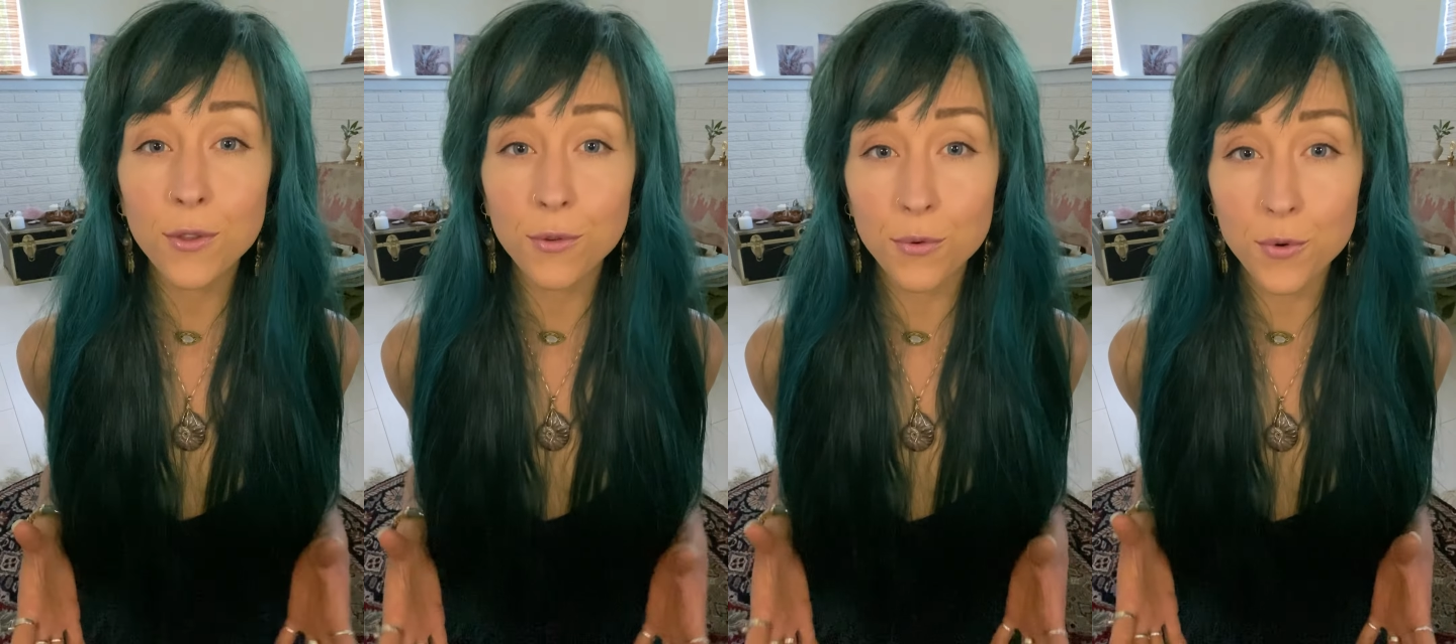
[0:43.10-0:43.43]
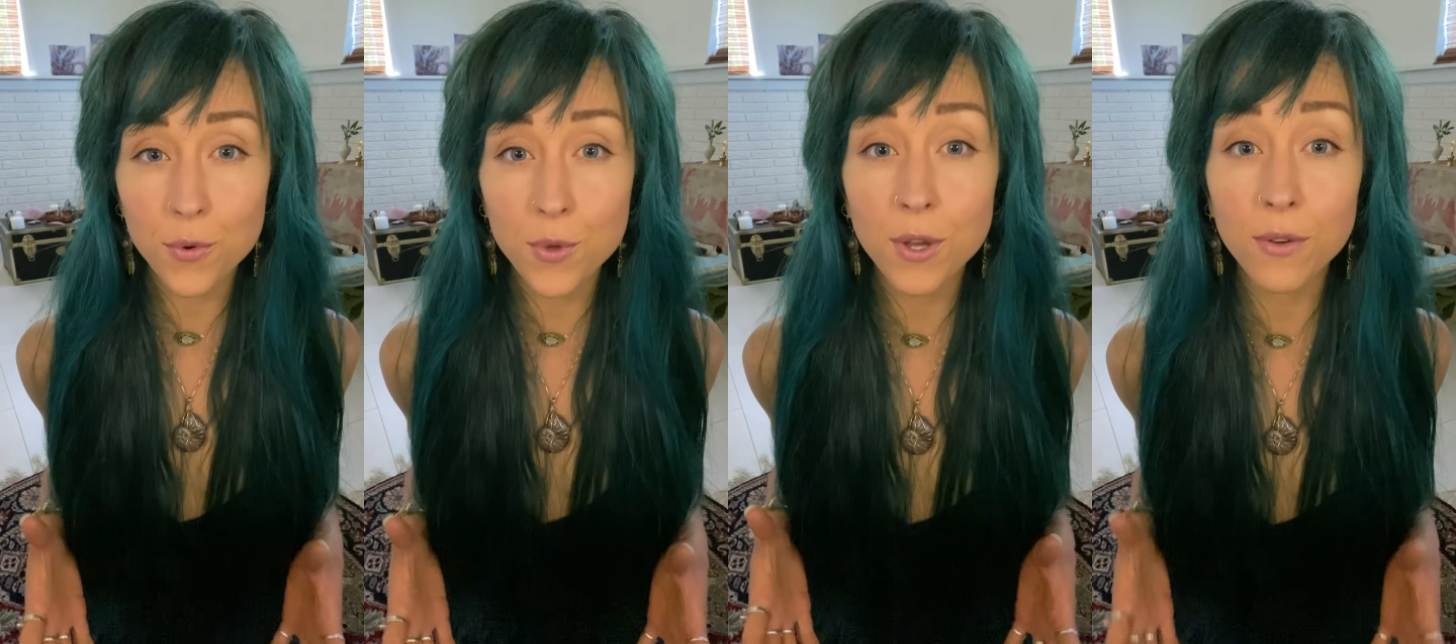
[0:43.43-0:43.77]

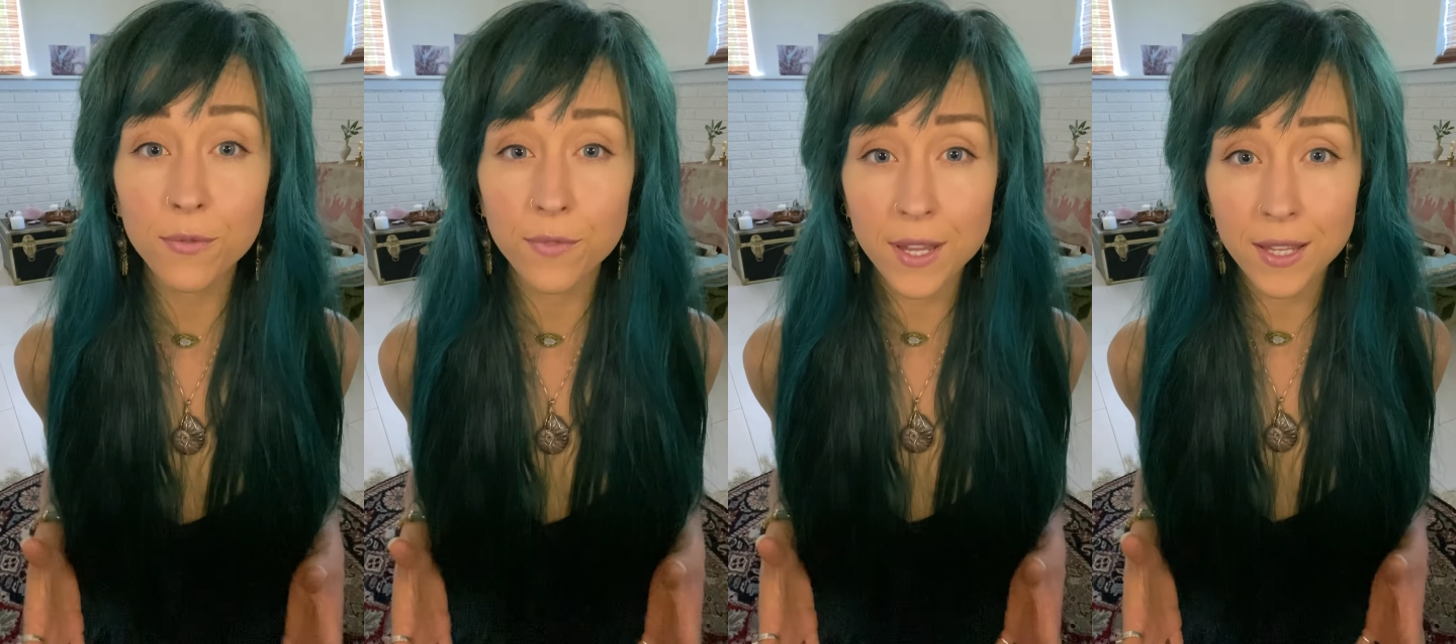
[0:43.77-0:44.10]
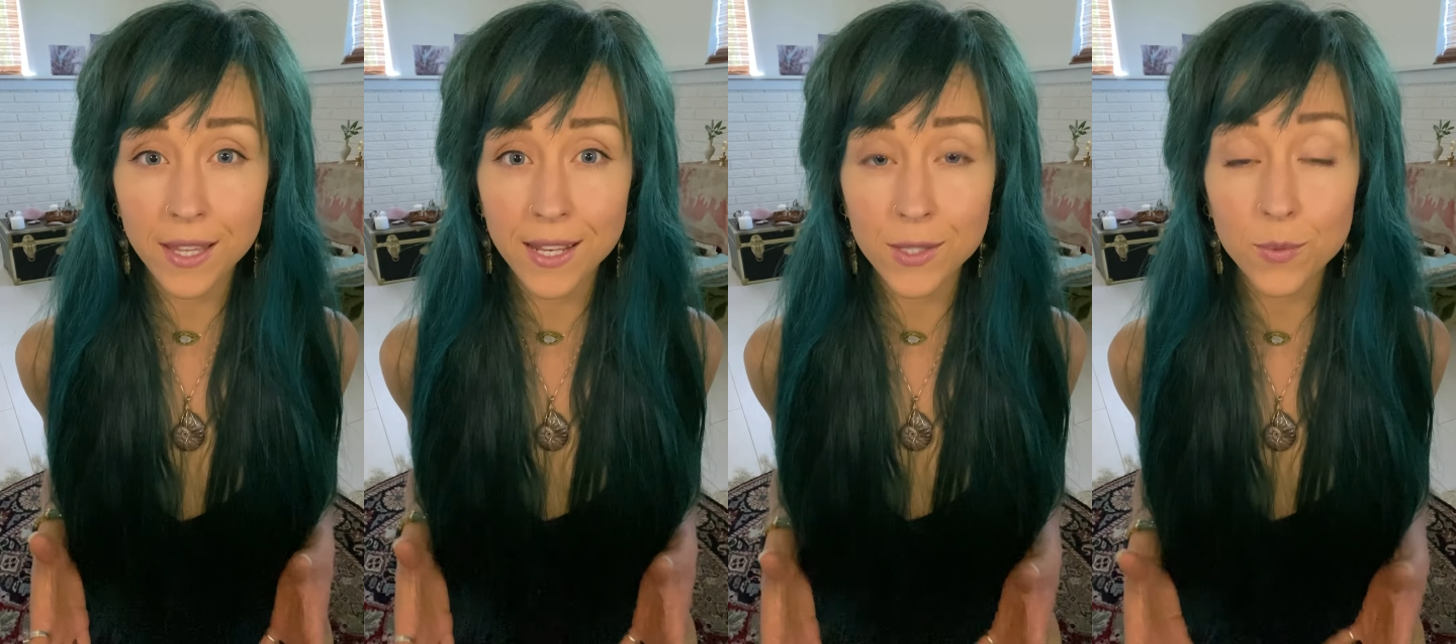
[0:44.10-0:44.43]
through your
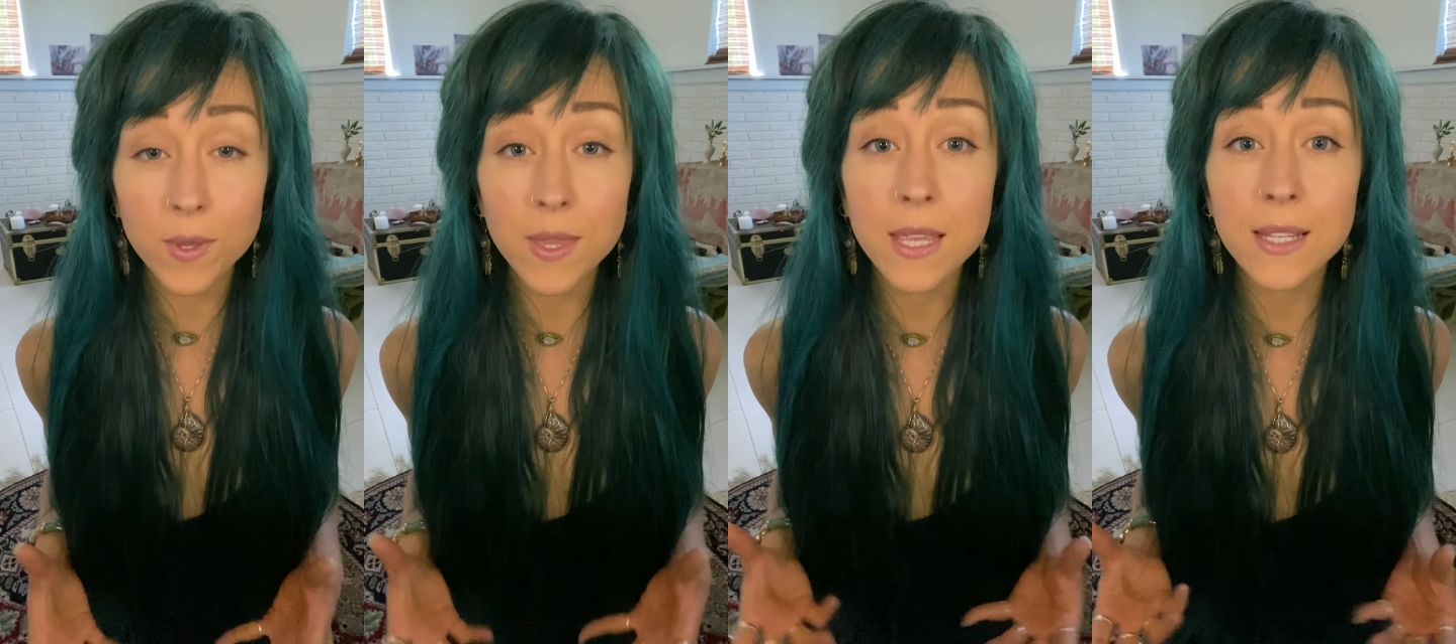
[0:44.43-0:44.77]
feelings with the